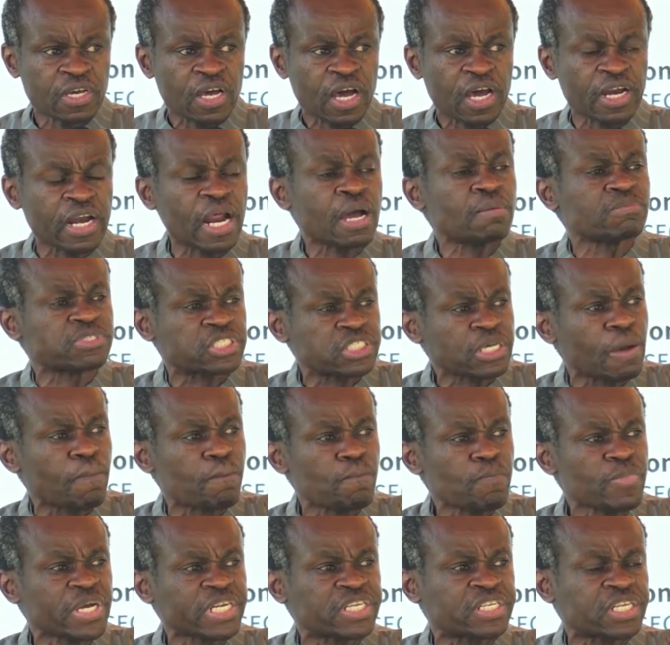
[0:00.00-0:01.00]
And I'm
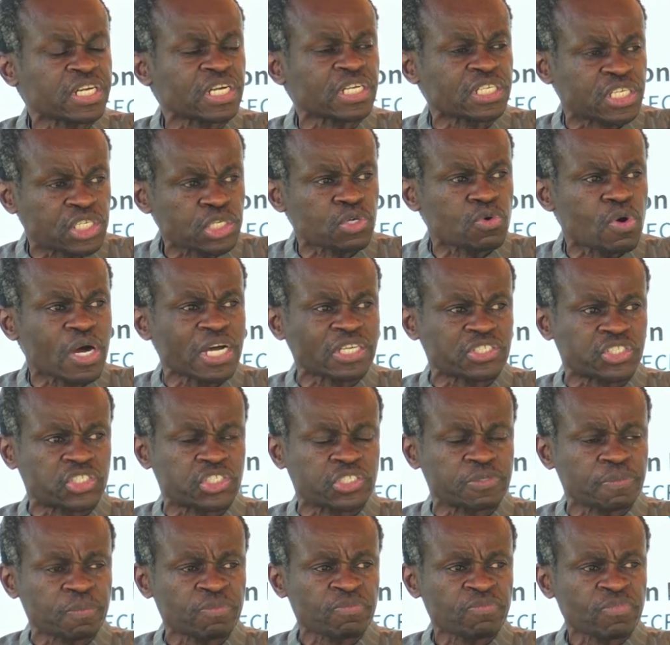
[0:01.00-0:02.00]
submitting to
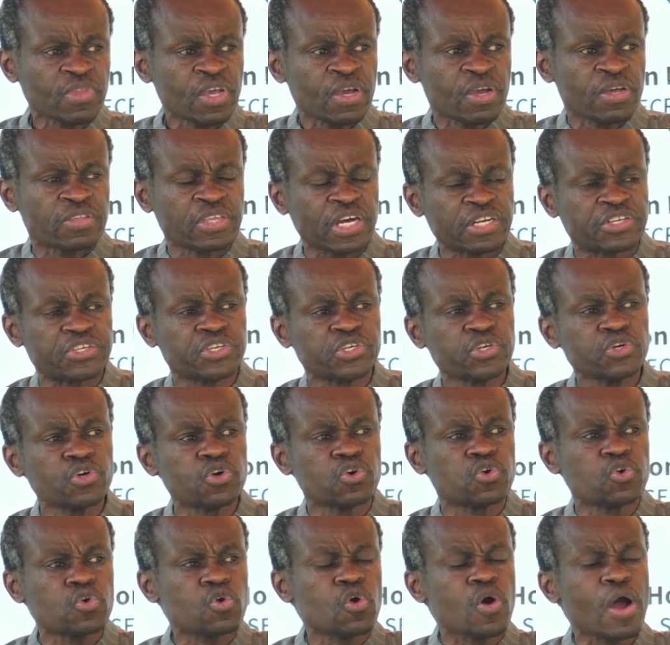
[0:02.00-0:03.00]
us that you
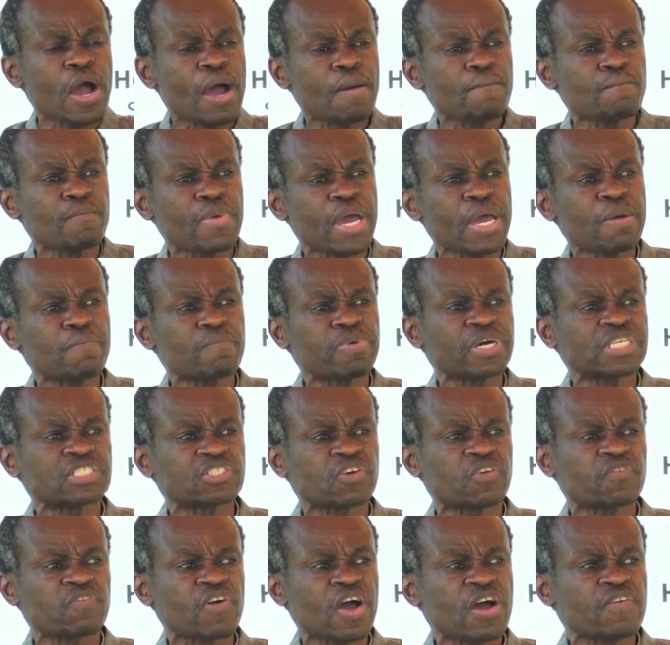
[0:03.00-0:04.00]
who are members
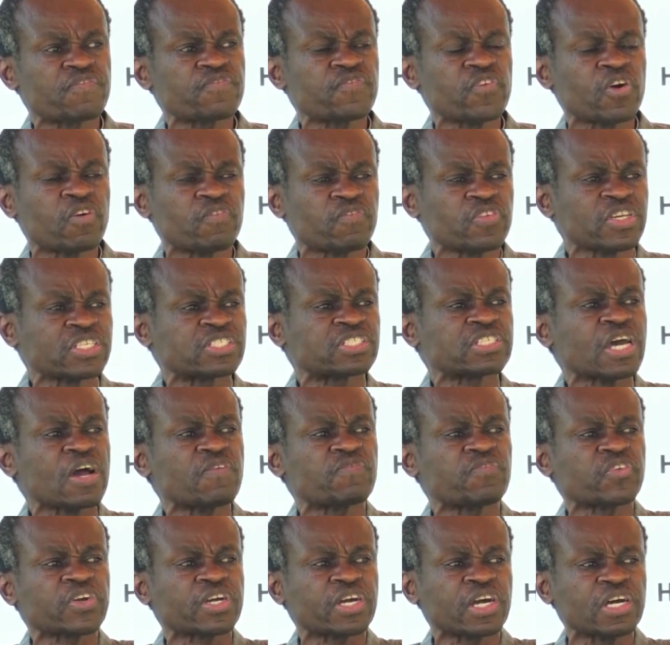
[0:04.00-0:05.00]
of East
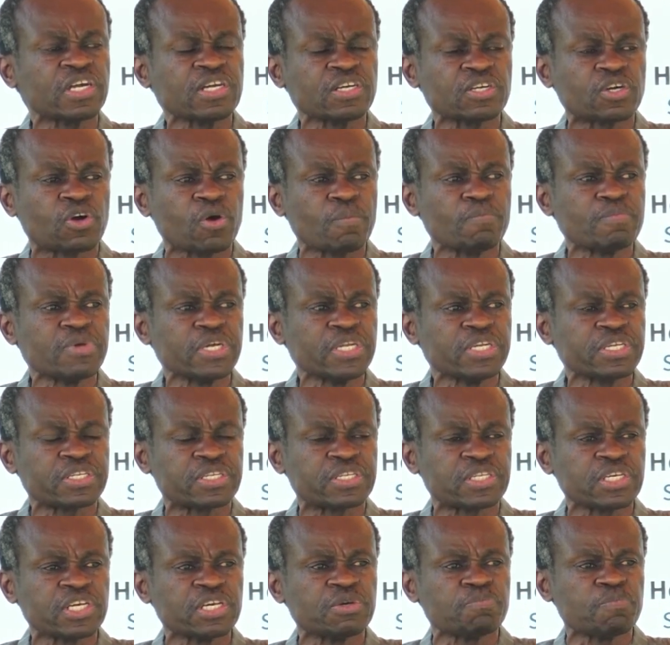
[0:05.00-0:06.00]
African
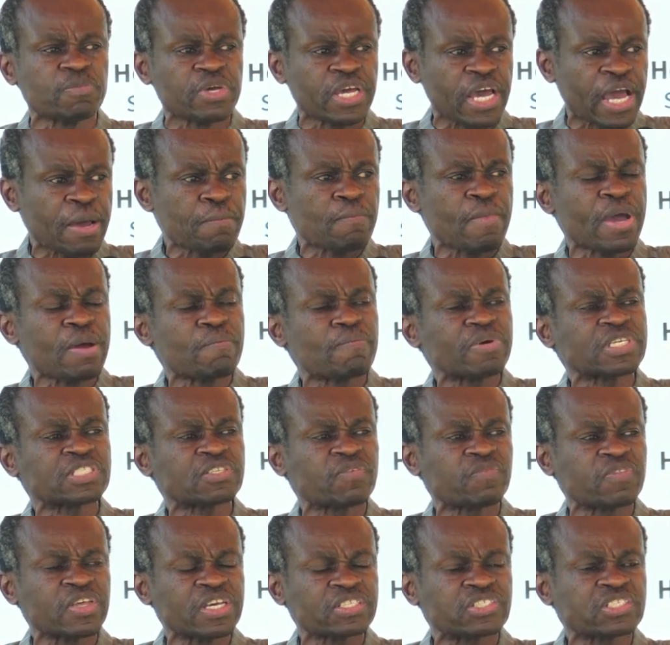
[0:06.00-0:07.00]
community, members
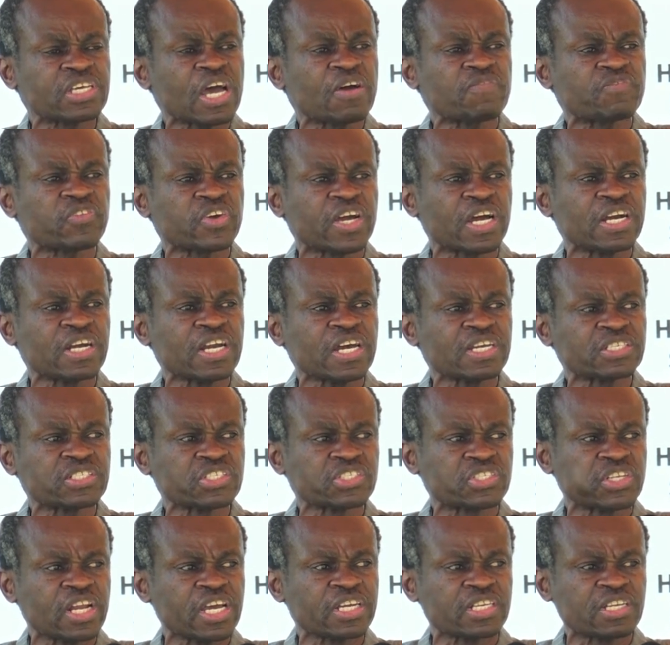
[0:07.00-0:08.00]
of the East African
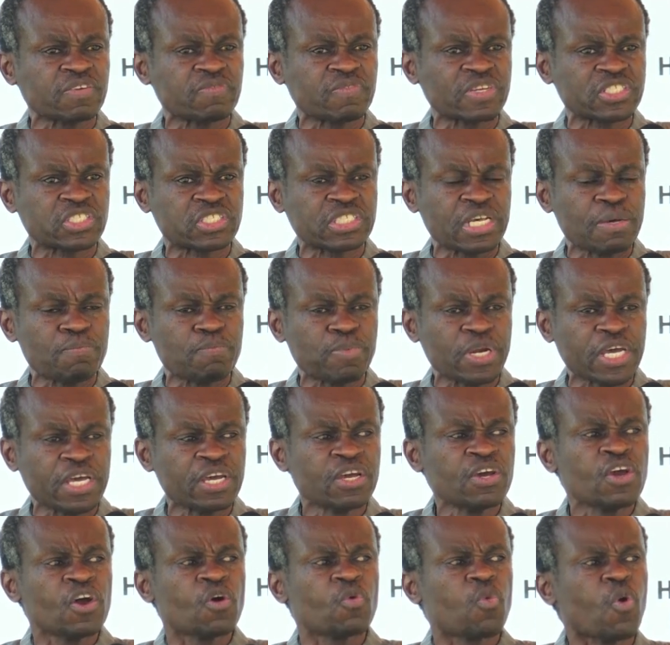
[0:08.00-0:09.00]
Legislative Assembly,
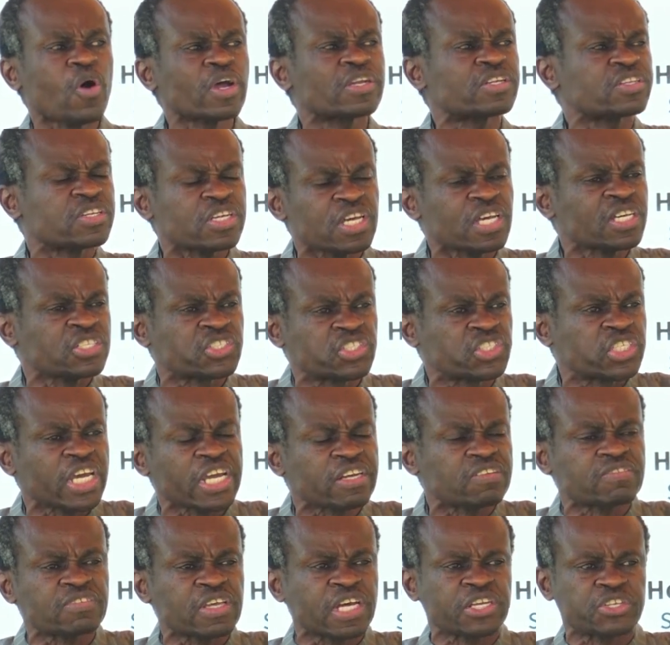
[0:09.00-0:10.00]
what is
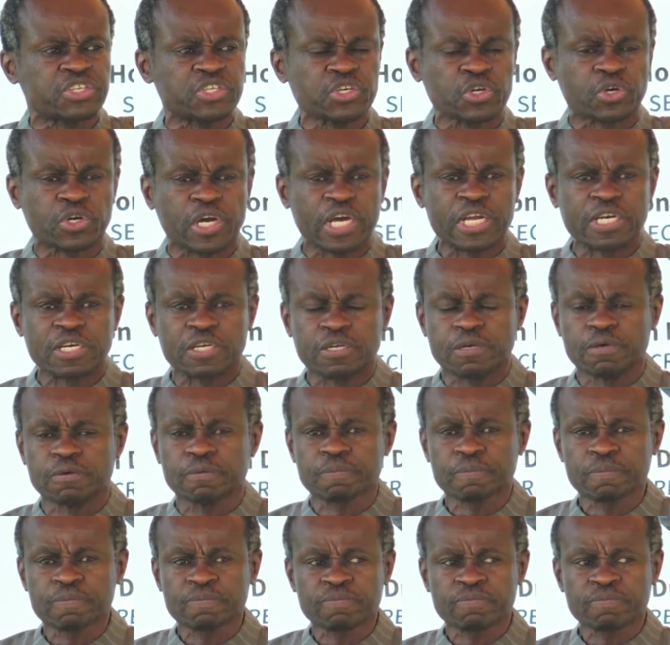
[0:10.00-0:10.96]
it that you can do?